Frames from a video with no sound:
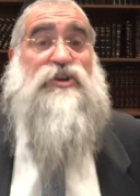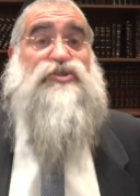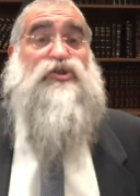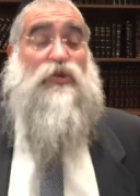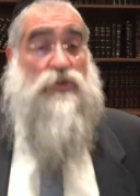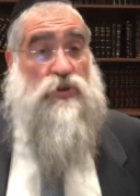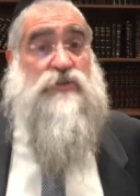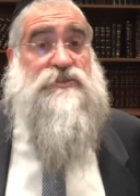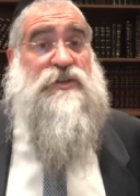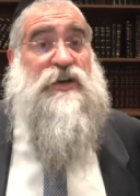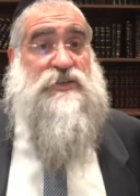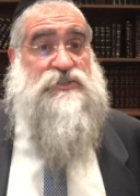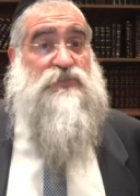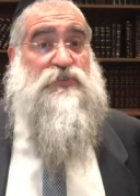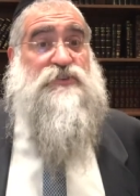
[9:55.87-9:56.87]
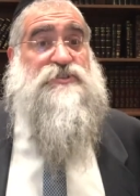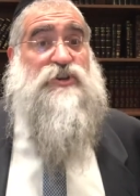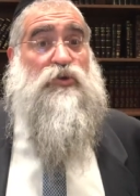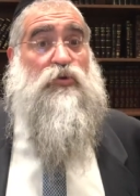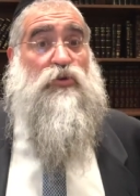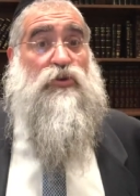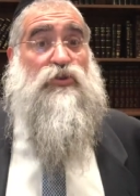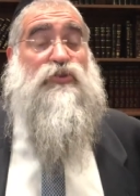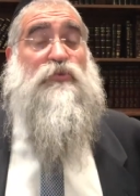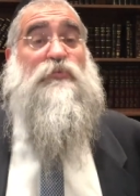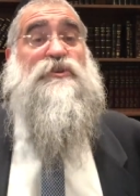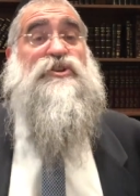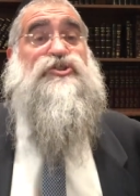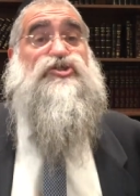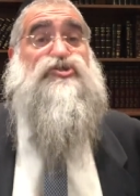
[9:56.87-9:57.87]
so it looks like it's a physical world,
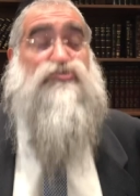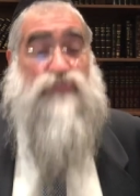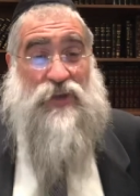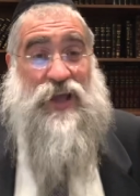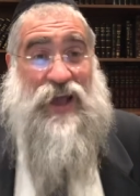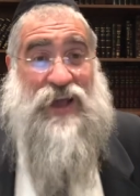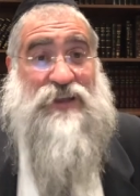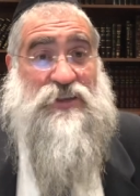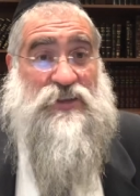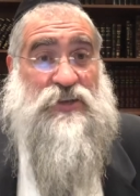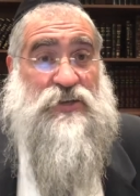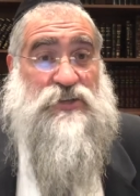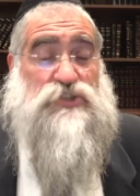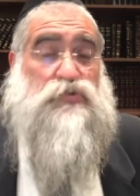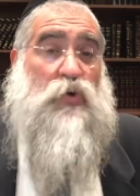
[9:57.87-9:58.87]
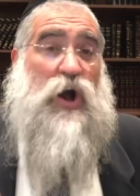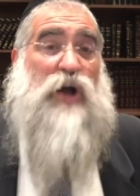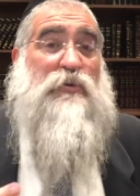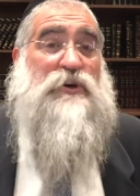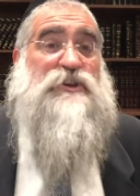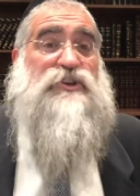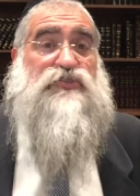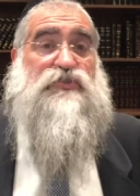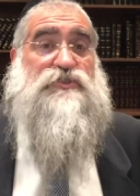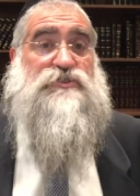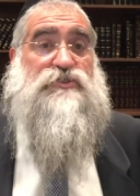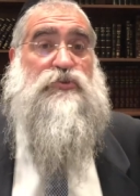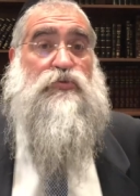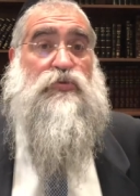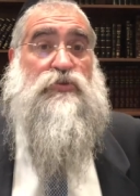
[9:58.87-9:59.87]
but the tr- reality is why are we in this
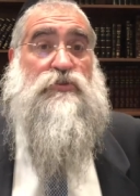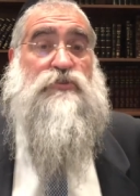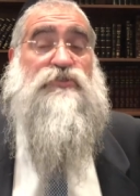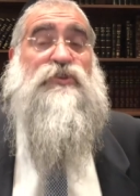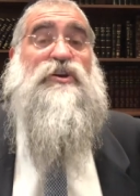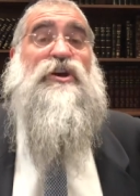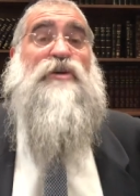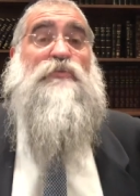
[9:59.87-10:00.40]
physical world?